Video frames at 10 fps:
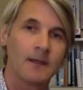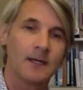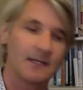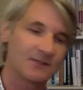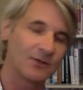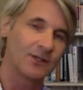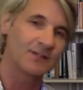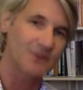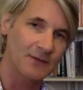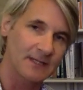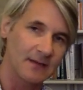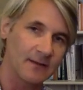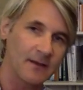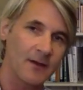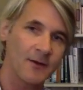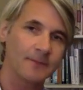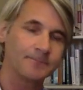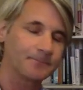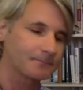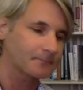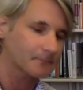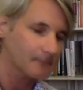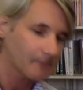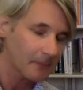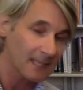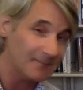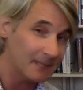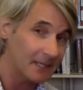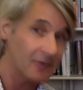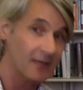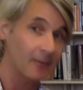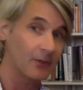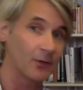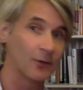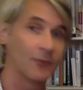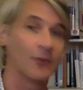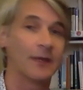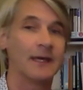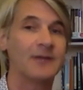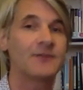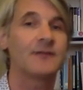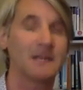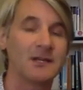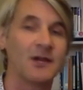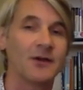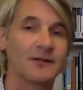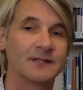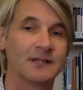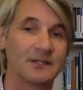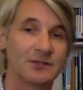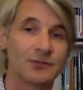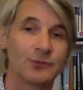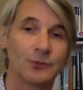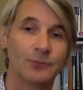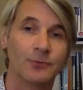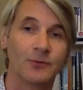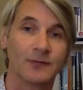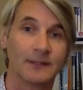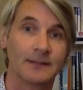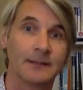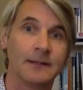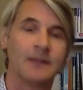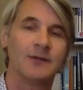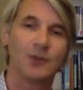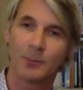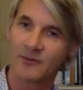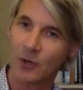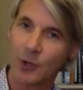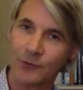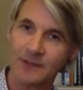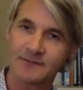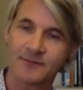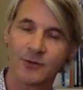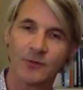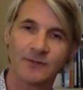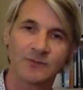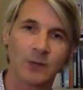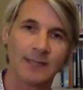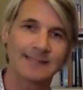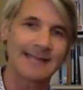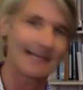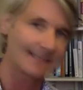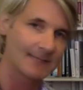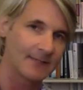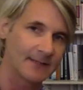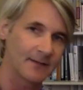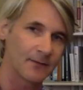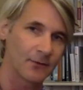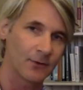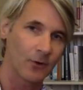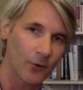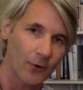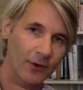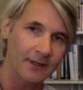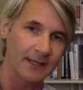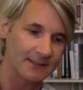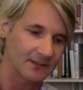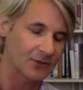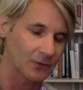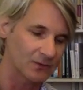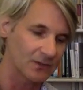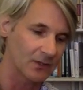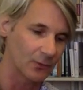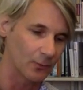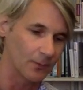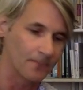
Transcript: It's now in its 13th year, and it's been incredible how over the intervening years it has grown both in the number of countries involved as well as the activities that now organise across the globe.